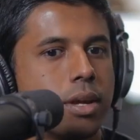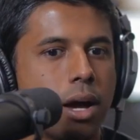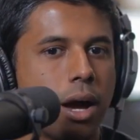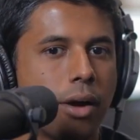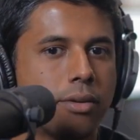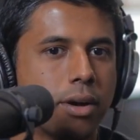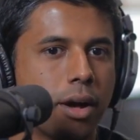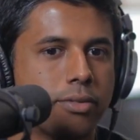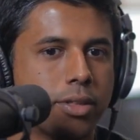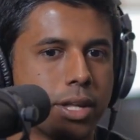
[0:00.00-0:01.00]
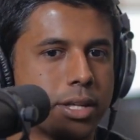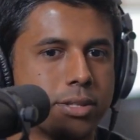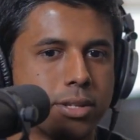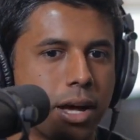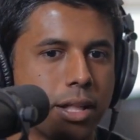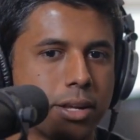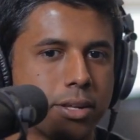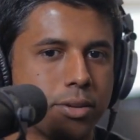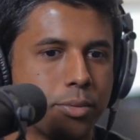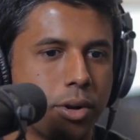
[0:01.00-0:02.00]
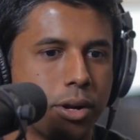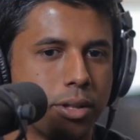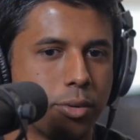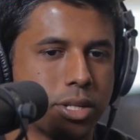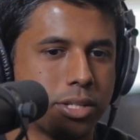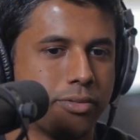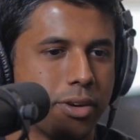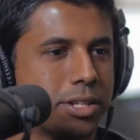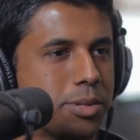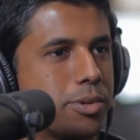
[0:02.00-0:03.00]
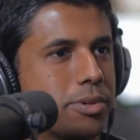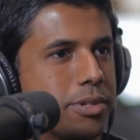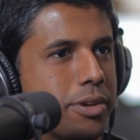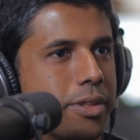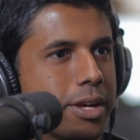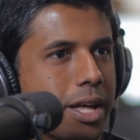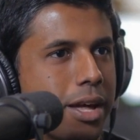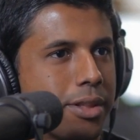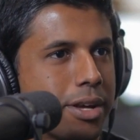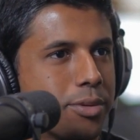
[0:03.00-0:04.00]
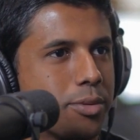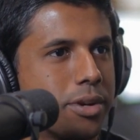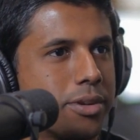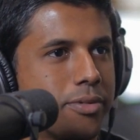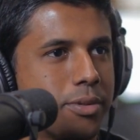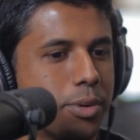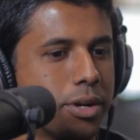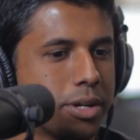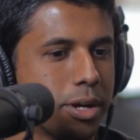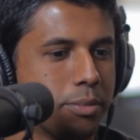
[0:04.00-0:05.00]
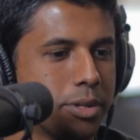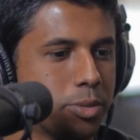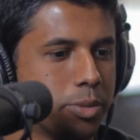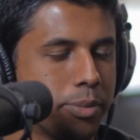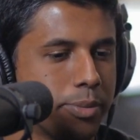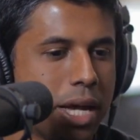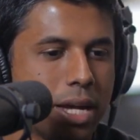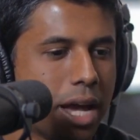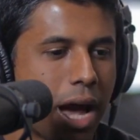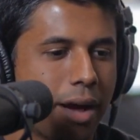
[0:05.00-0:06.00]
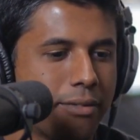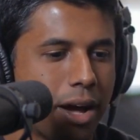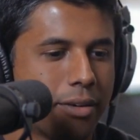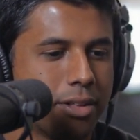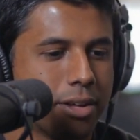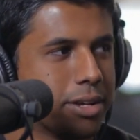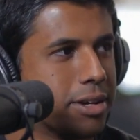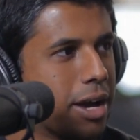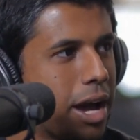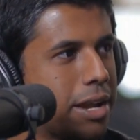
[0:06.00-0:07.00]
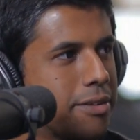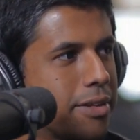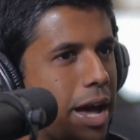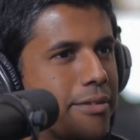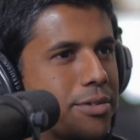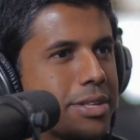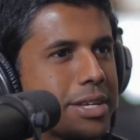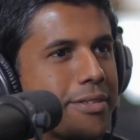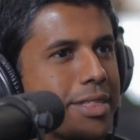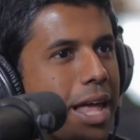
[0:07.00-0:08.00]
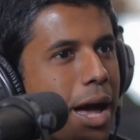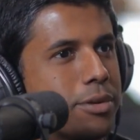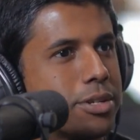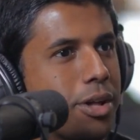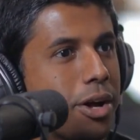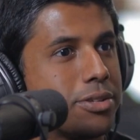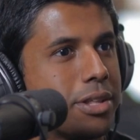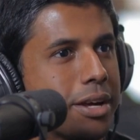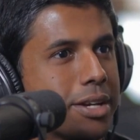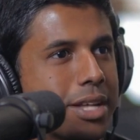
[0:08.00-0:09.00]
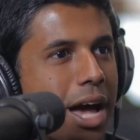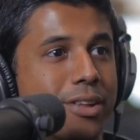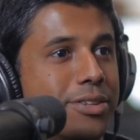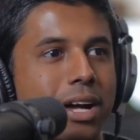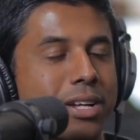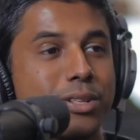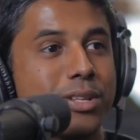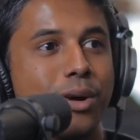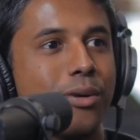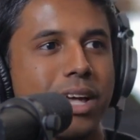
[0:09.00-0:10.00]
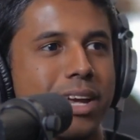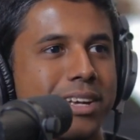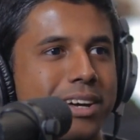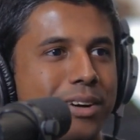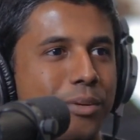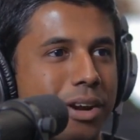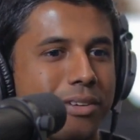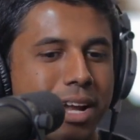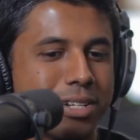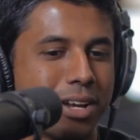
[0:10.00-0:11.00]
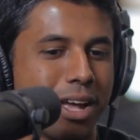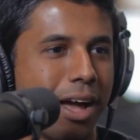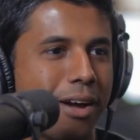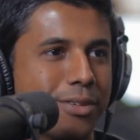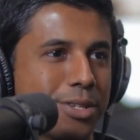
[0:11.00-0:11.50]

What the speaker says: like what's defensible and stuff like that, and like where incumbents will be able to be. Yeah, I haven't really given that much thought to that, because I clearly know whatever answer I have is probably going to be wrong.